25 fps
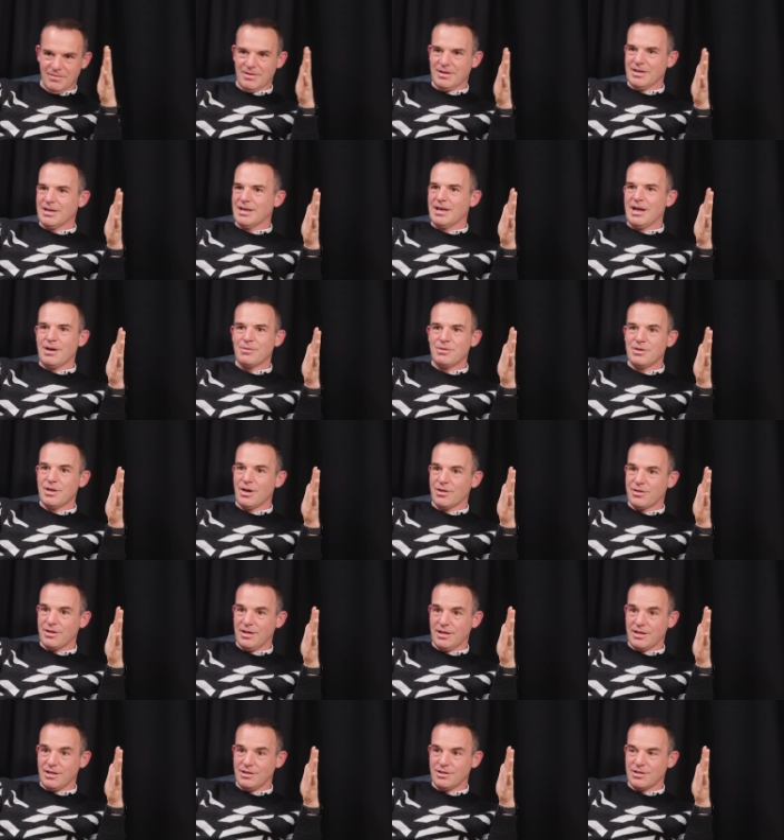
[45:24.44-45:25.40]
you know,
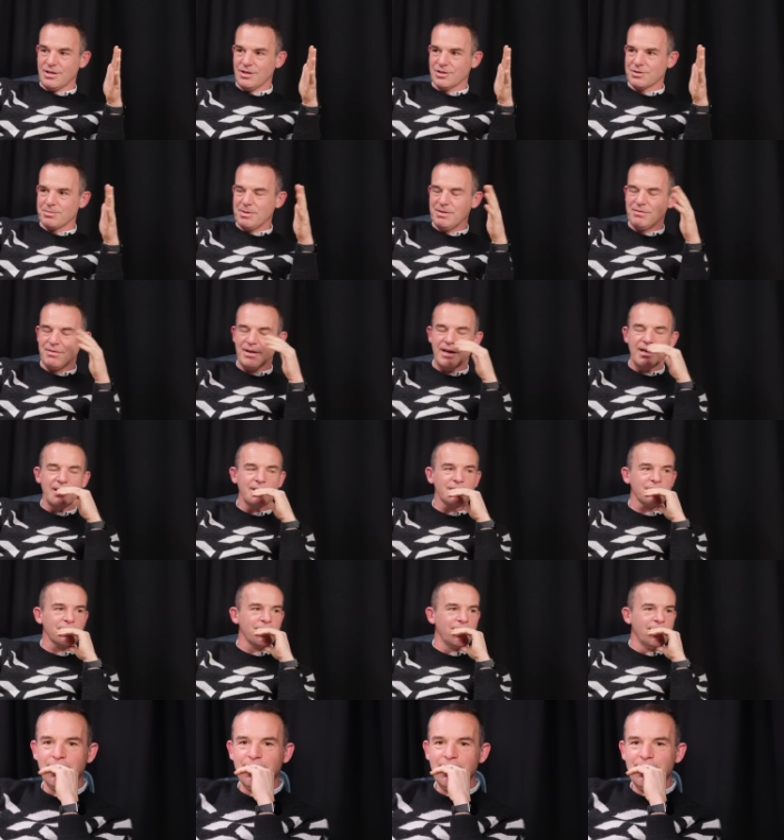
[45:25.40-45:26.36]
nothing can touch yeah. me phase
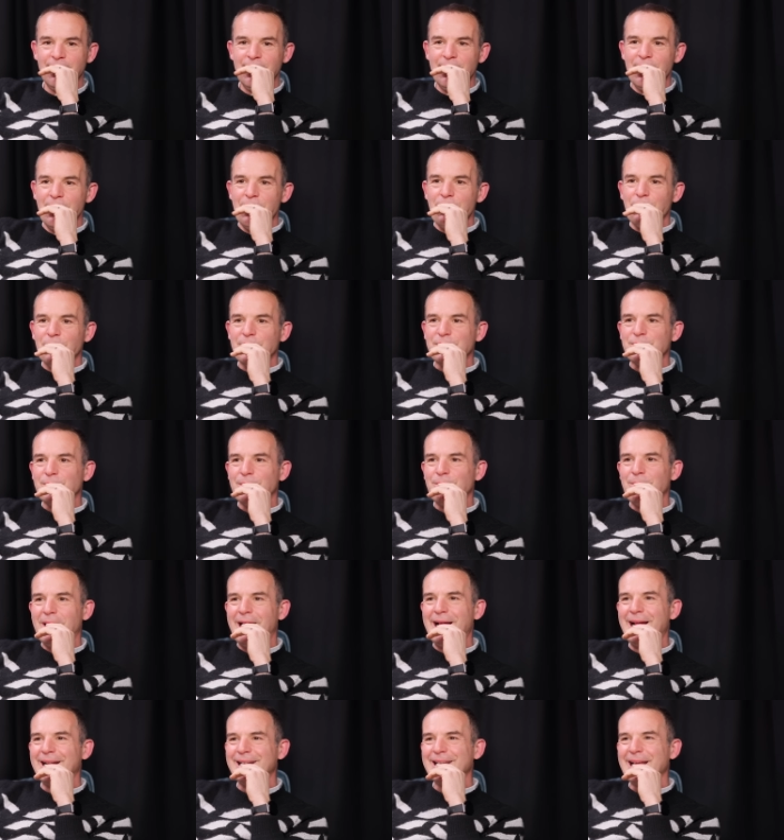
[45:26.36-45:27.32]
was we
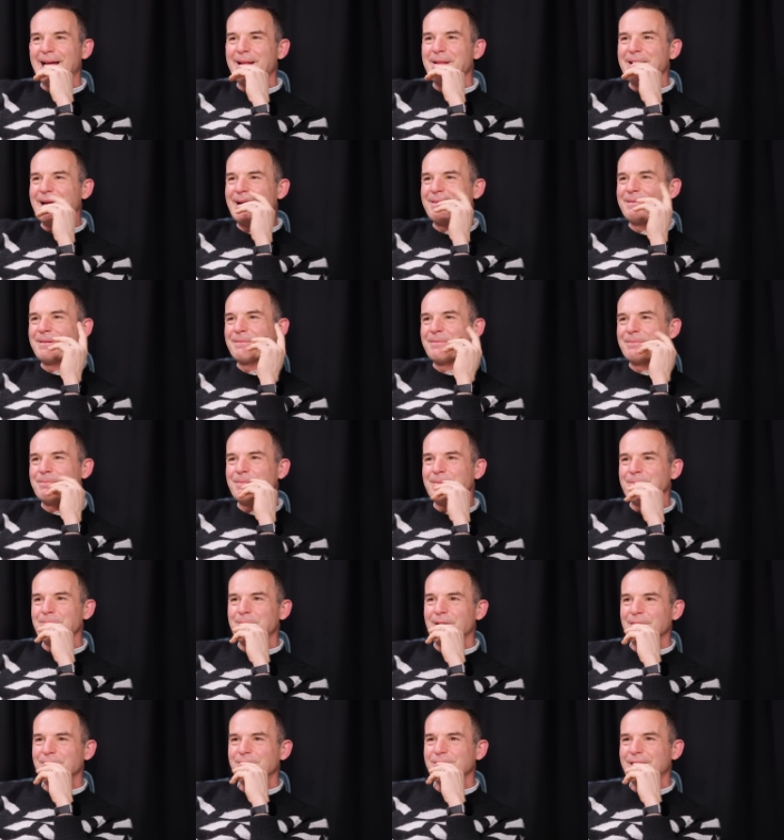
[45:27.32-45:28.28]
went, and, and
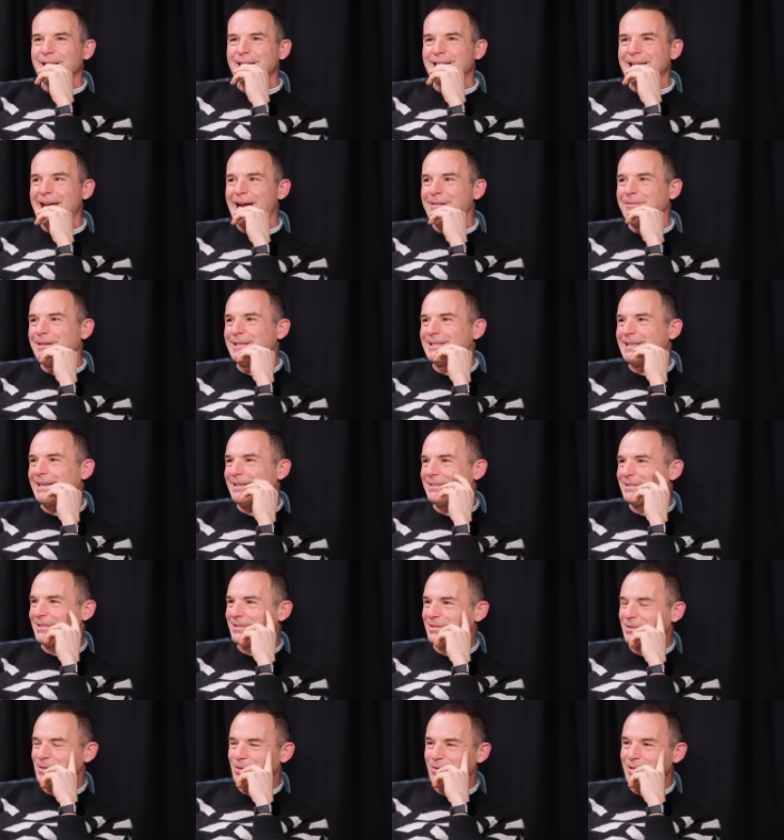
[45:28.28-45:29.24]
my friend Kerry
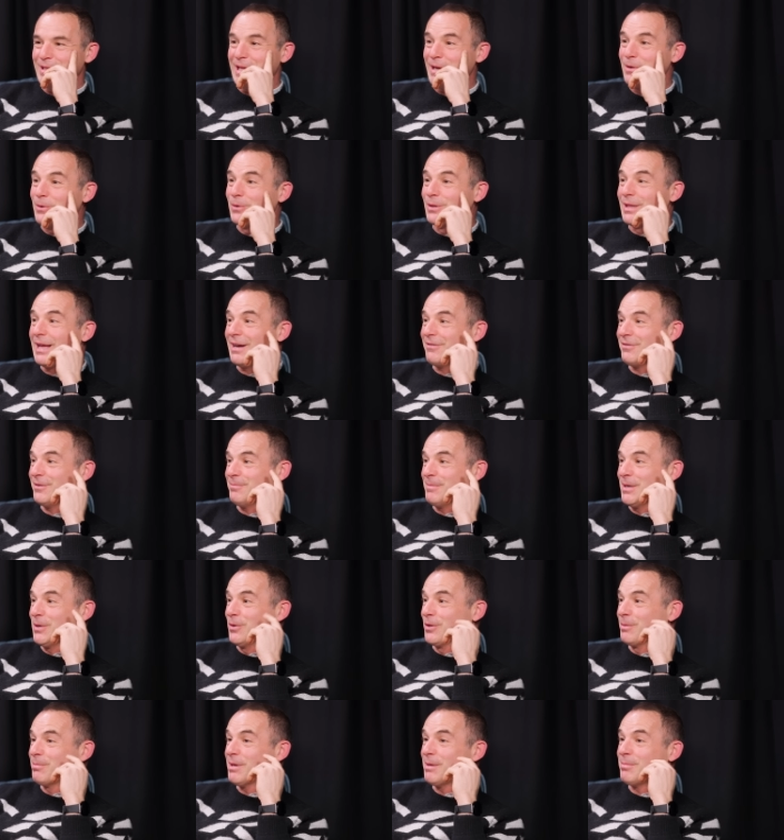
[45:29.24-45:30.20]
tells this story, and they all laugh at
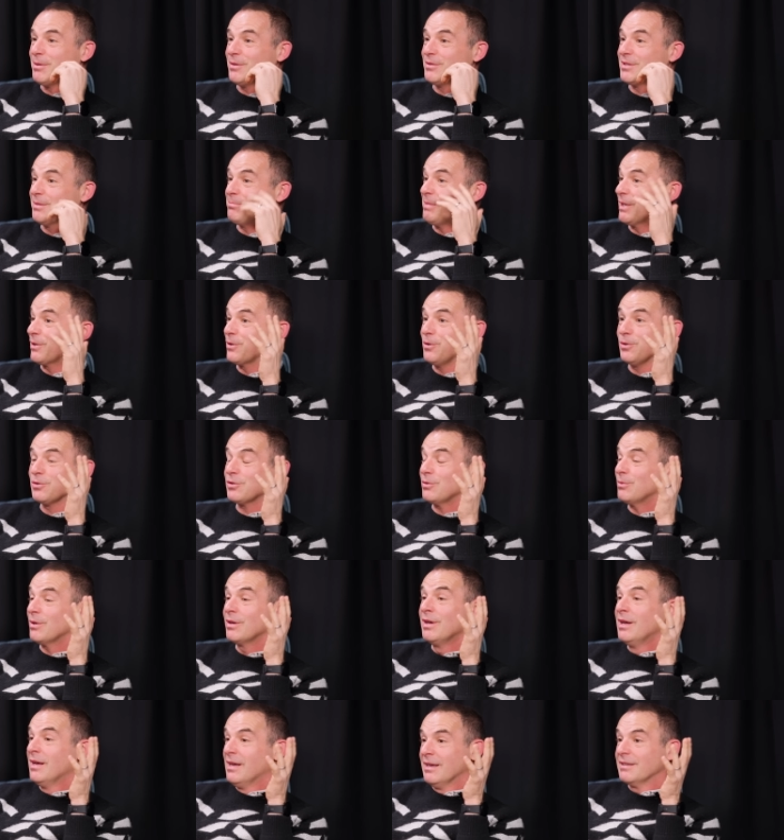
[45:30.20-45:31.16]
me, all the people who did my course,
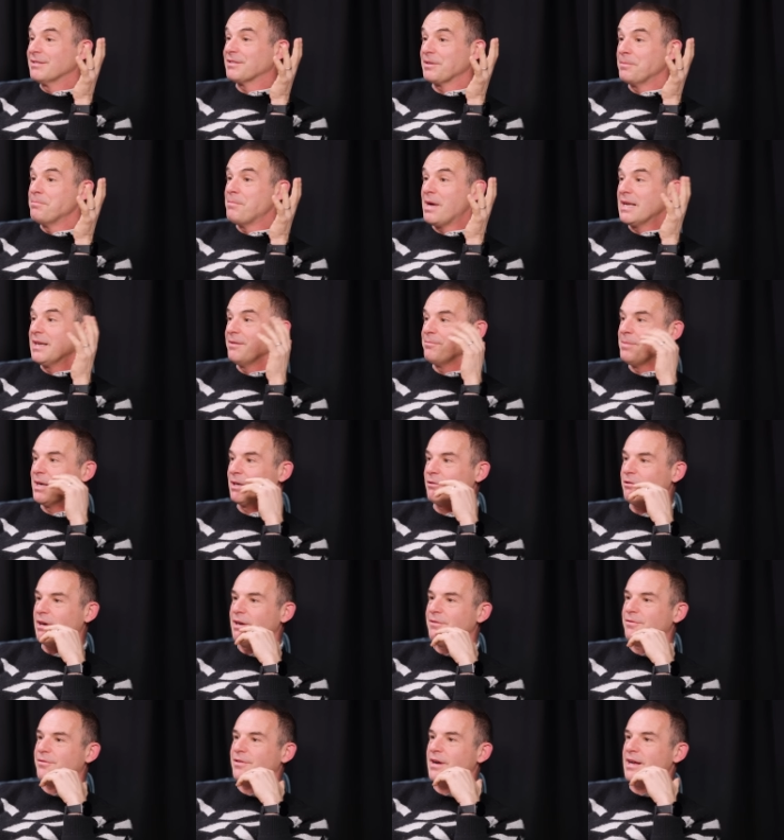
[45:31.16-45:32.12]
who were still many of my
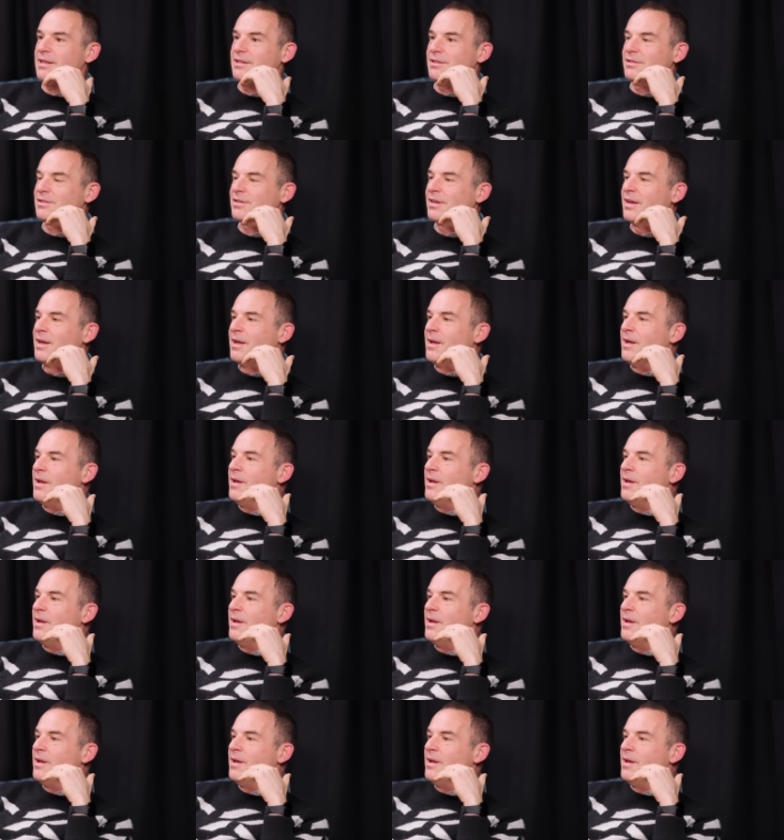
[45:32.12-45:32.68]
great friends.